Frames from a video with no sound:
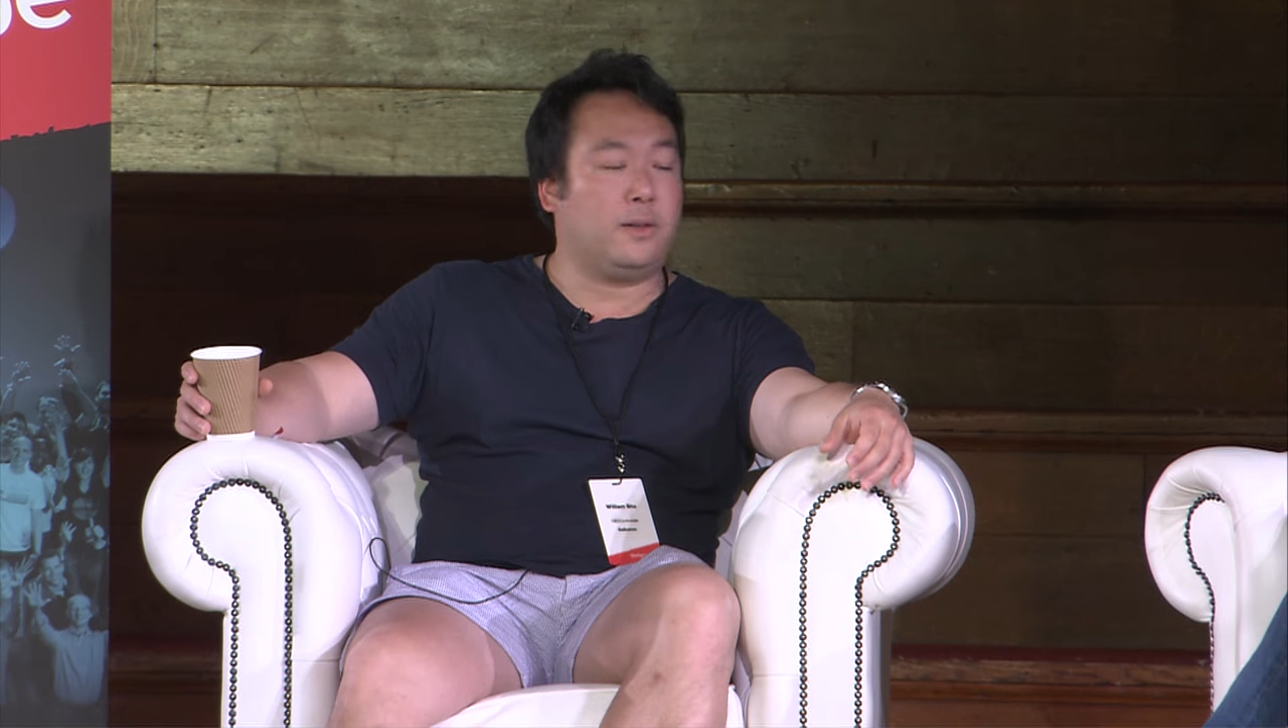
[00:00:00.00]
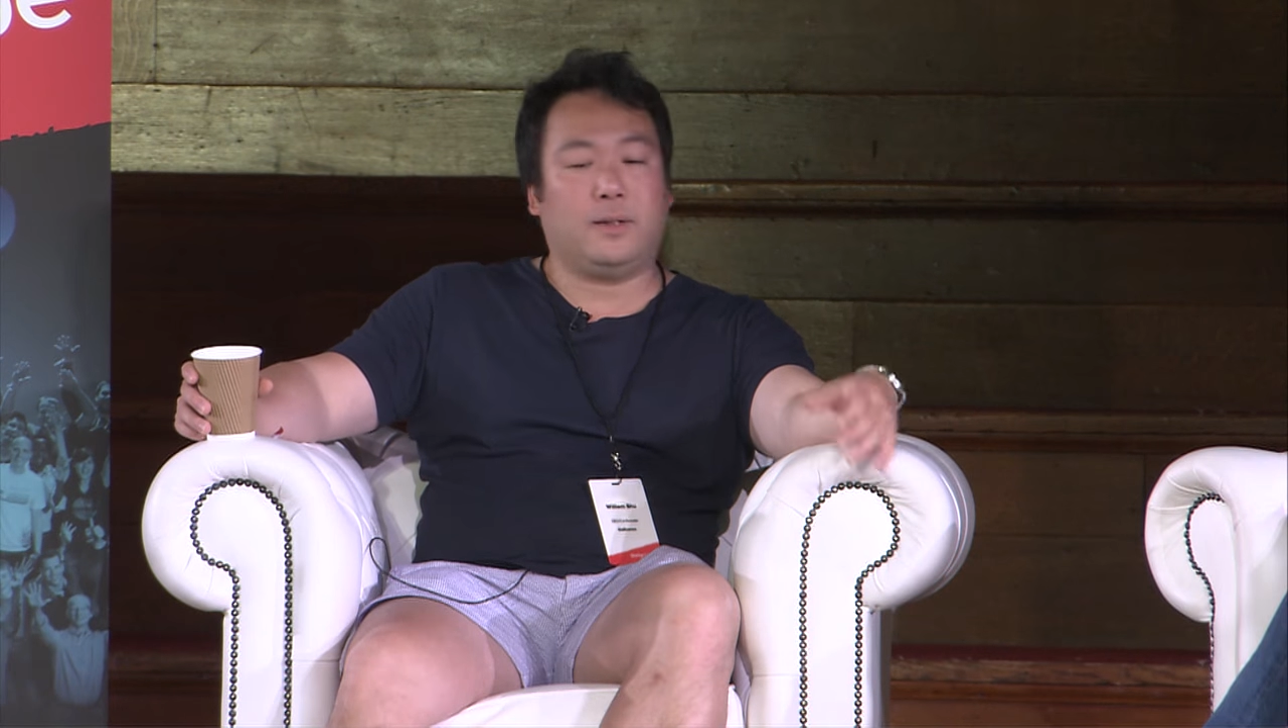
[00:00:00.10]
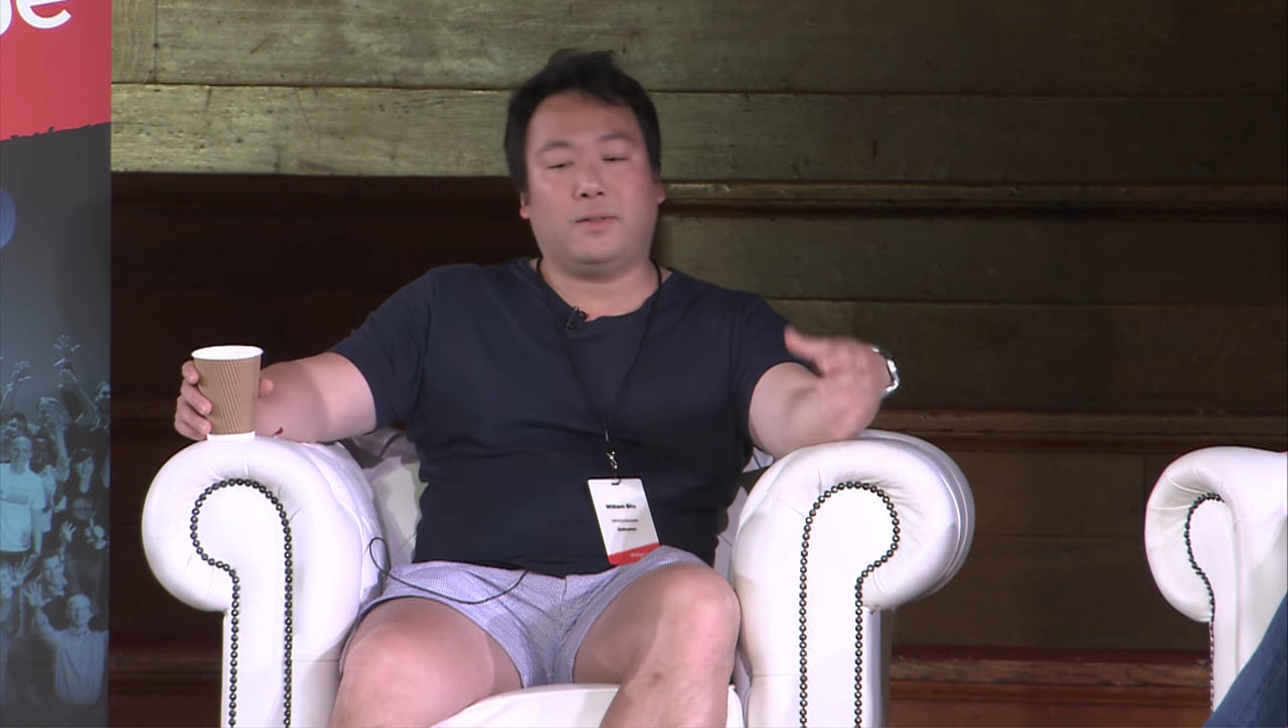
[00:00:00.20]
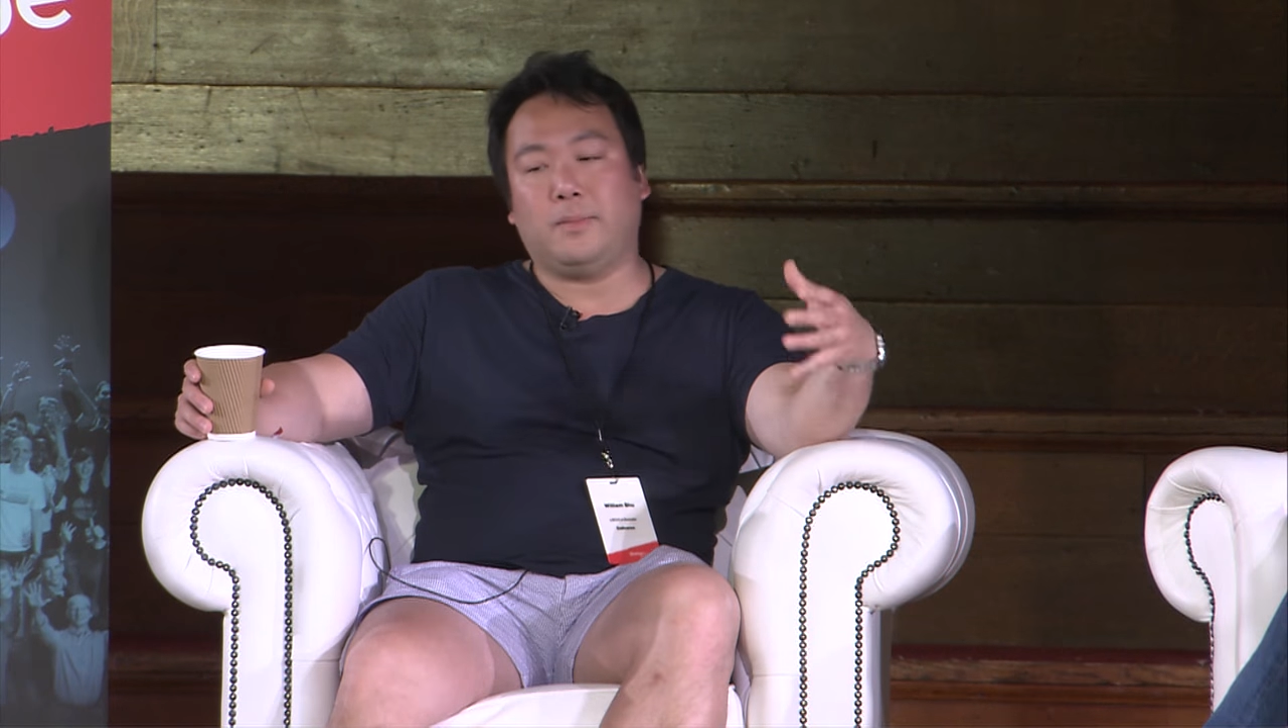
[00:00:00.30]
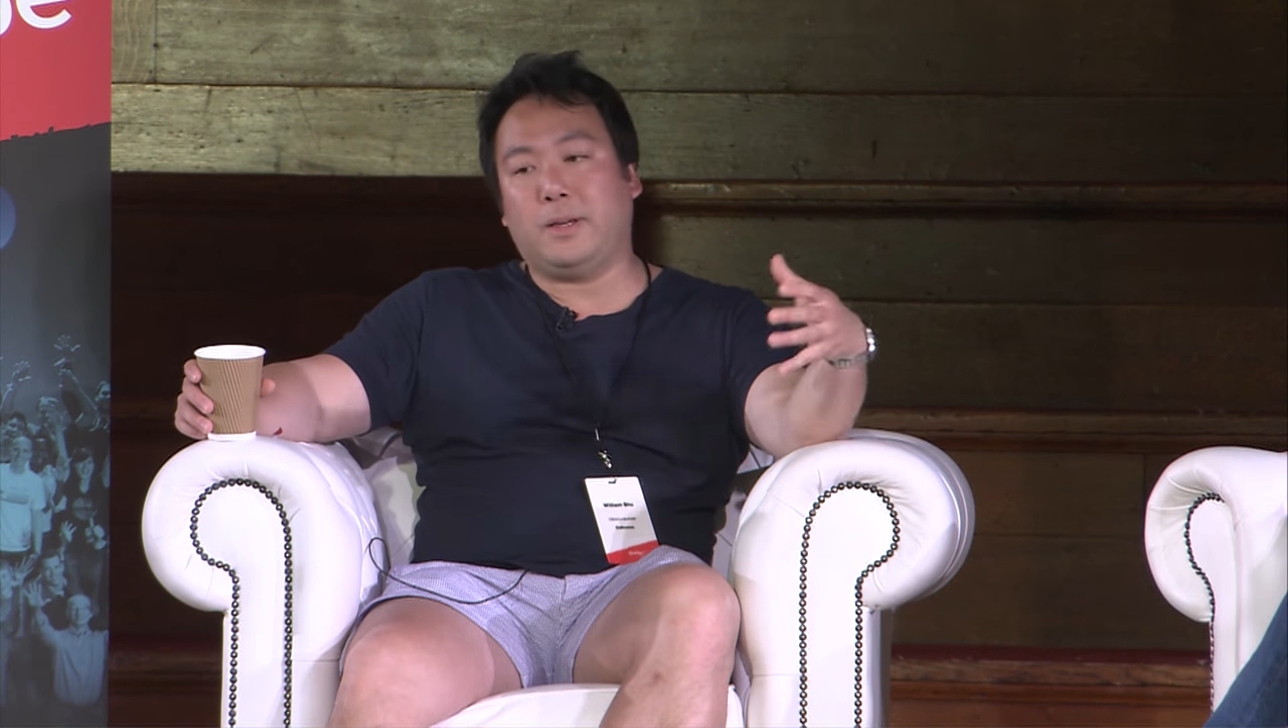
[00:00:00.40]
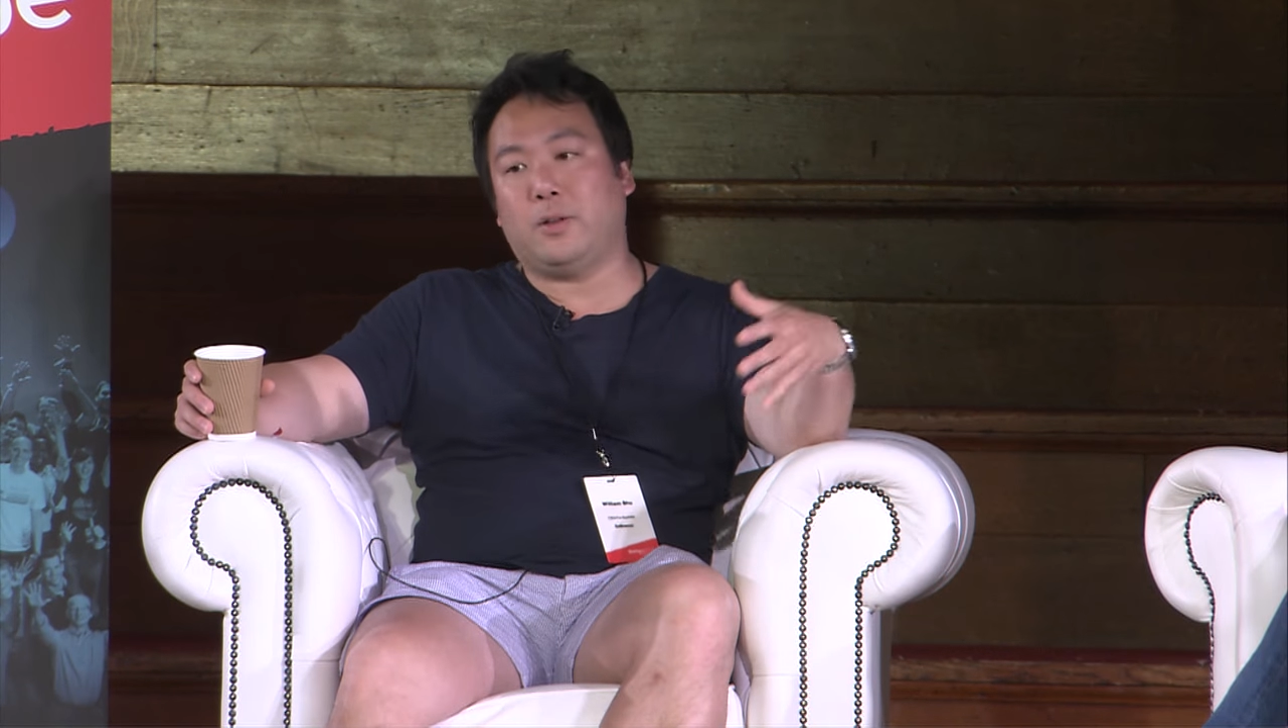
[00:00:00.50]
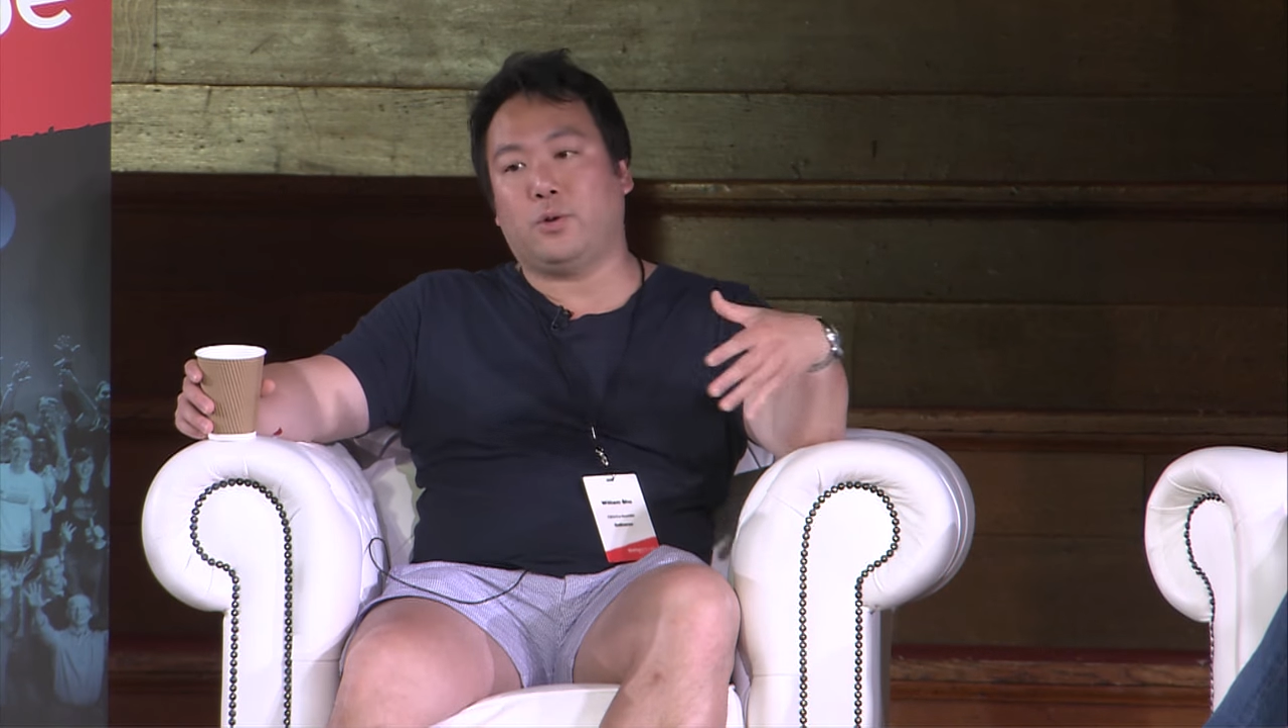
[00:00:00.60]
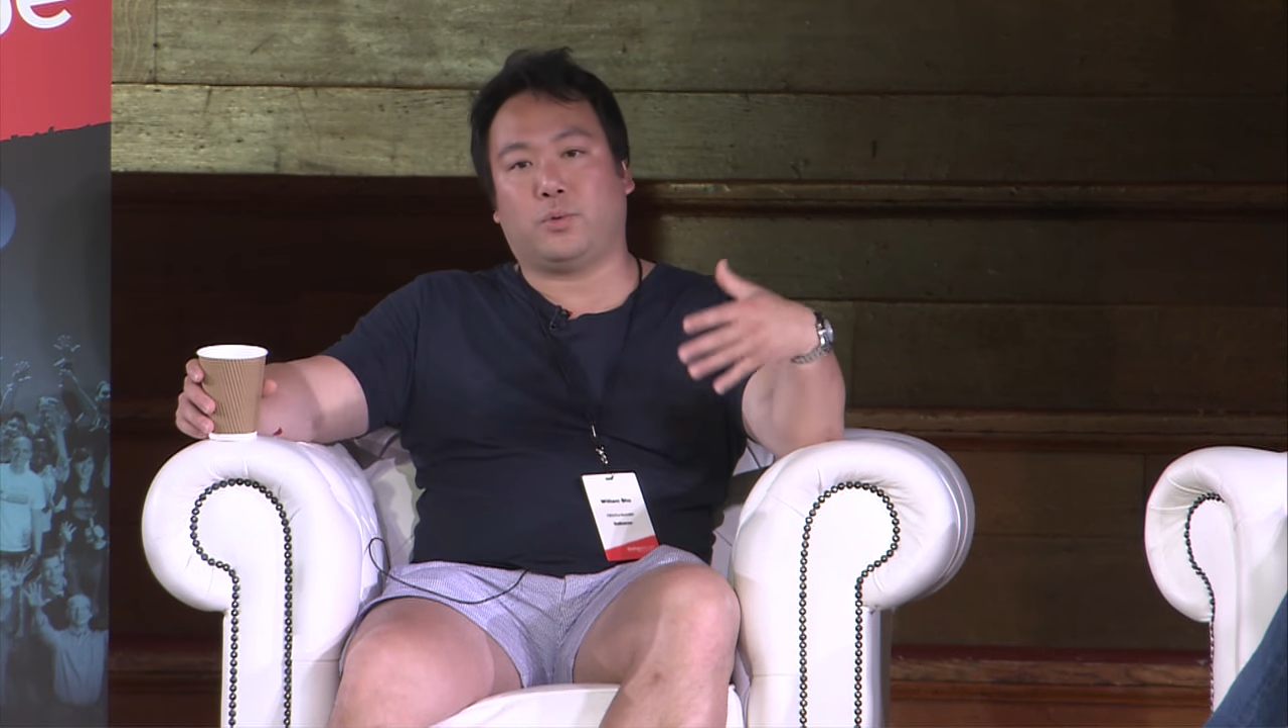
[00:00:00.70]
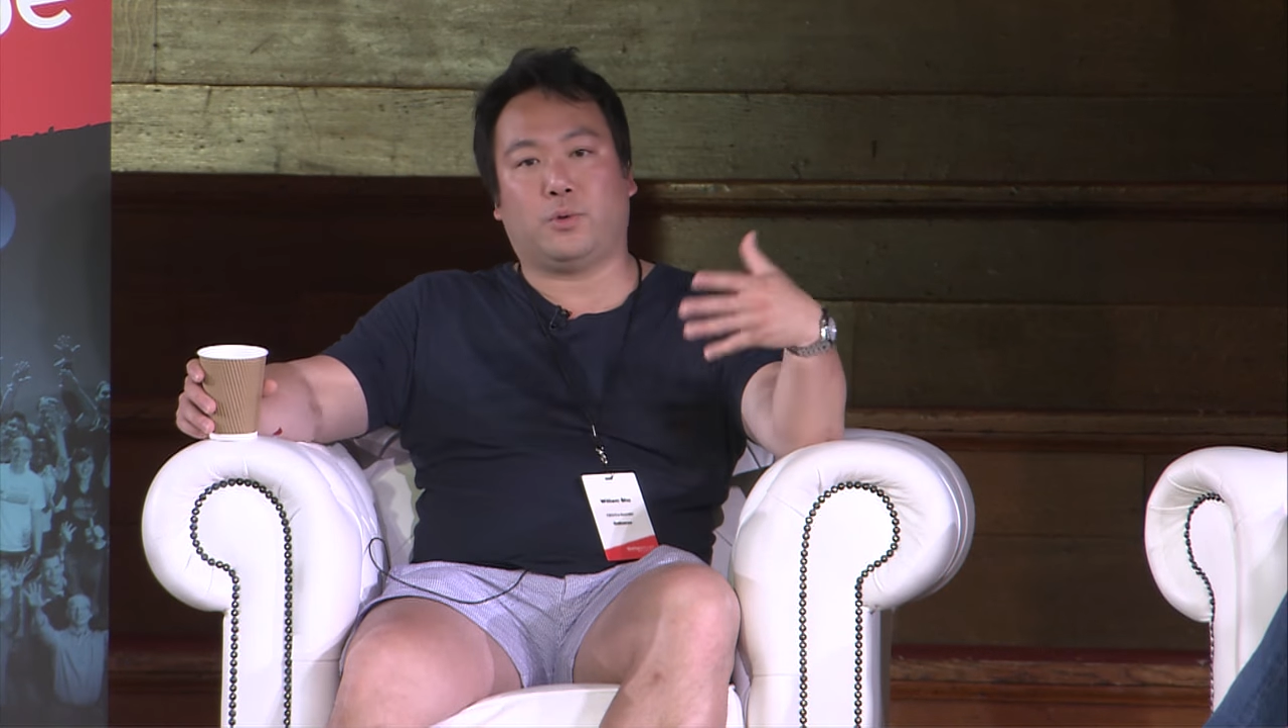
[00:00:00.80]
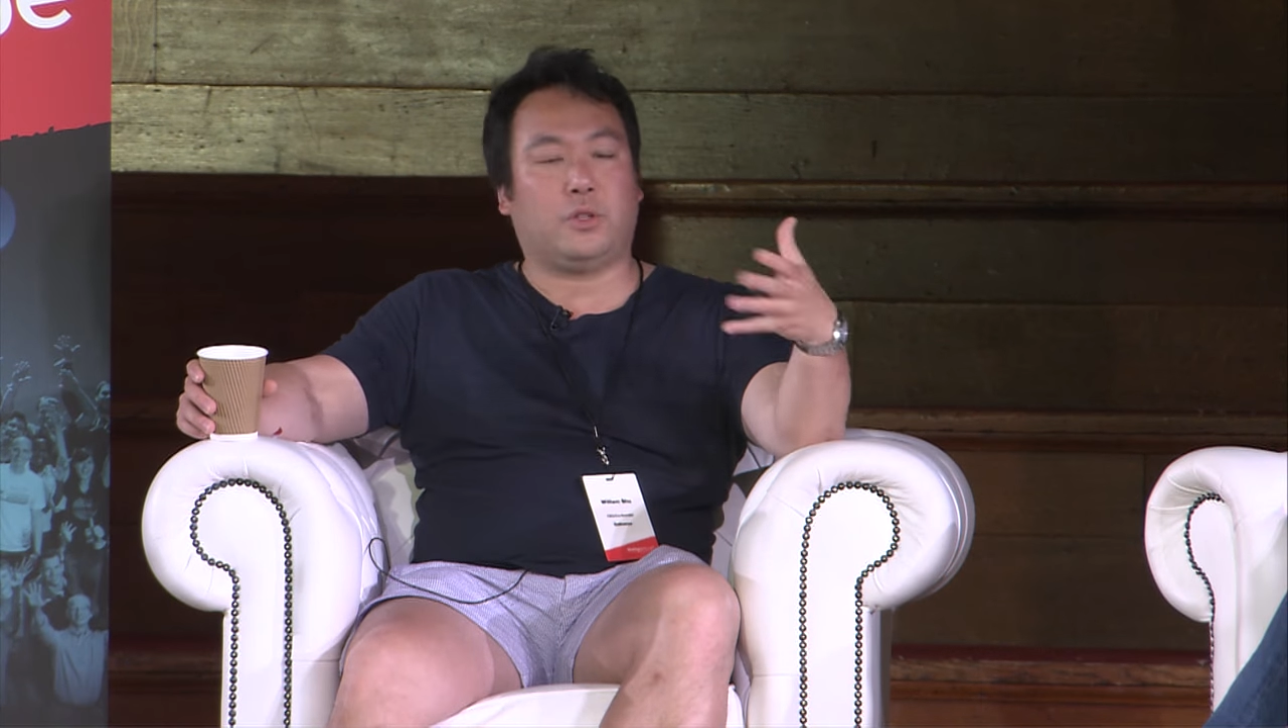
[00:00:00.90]
And to me,
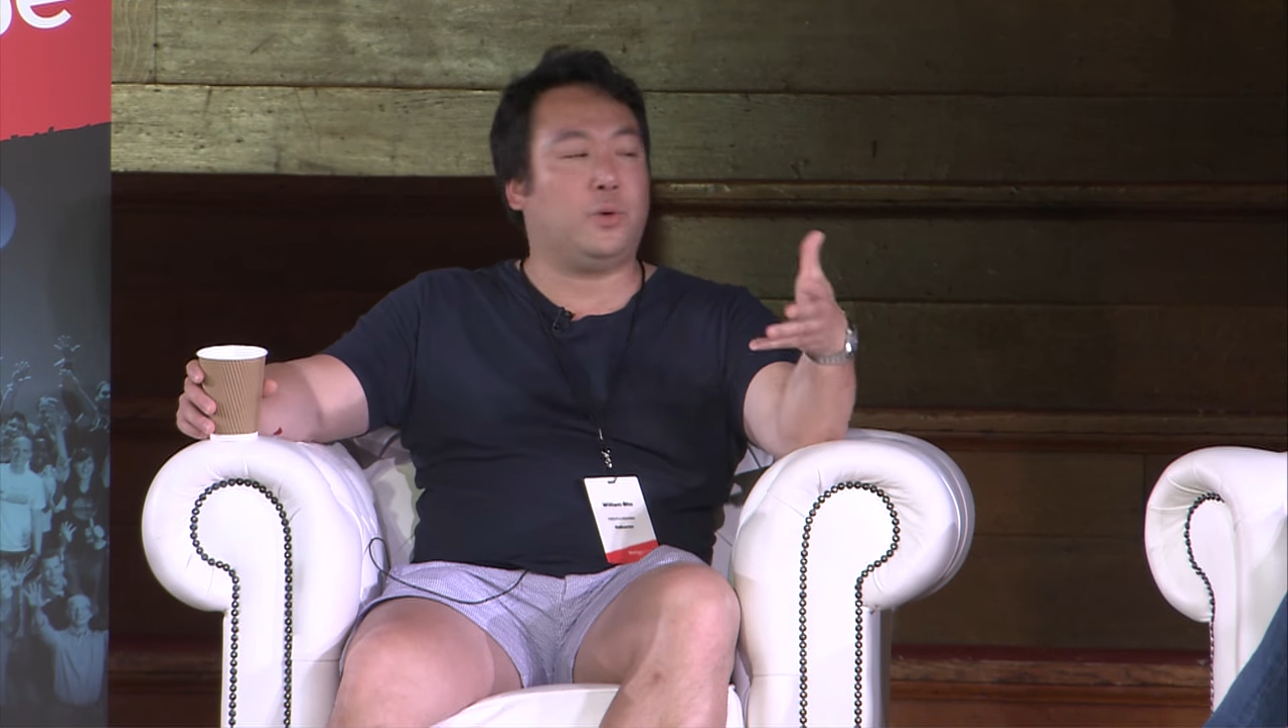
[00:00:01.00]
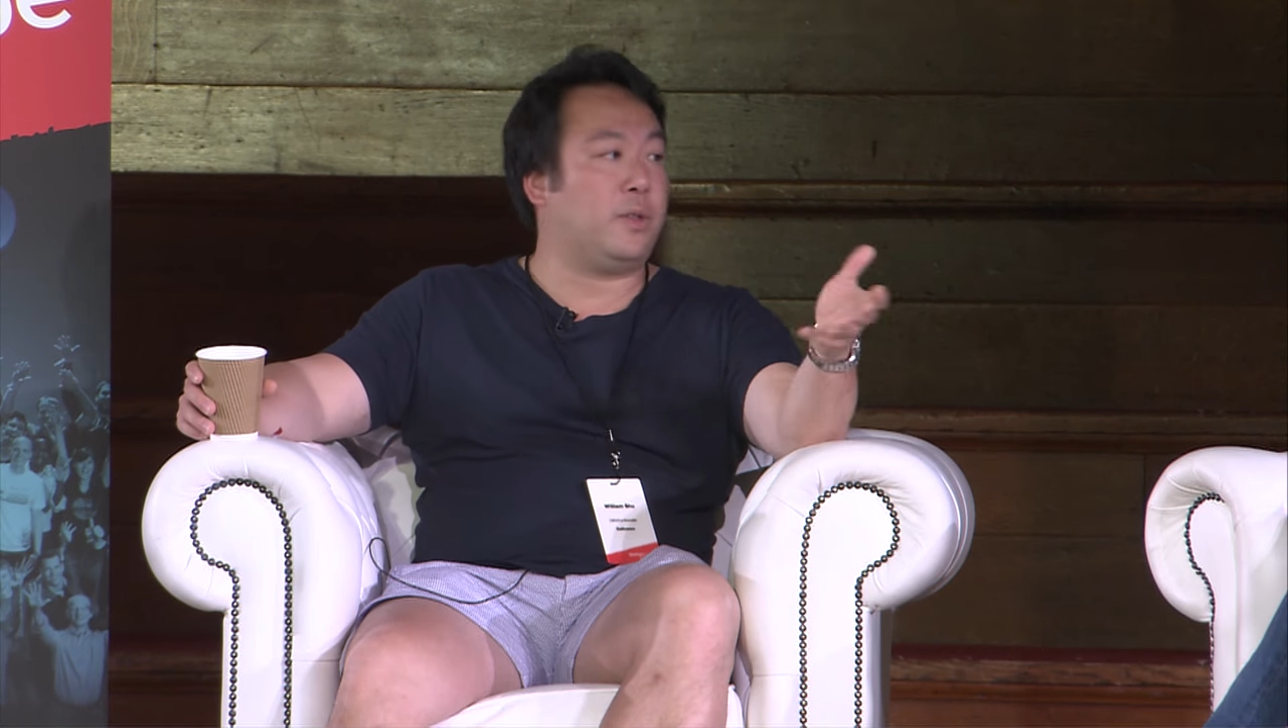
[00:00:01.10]
those were two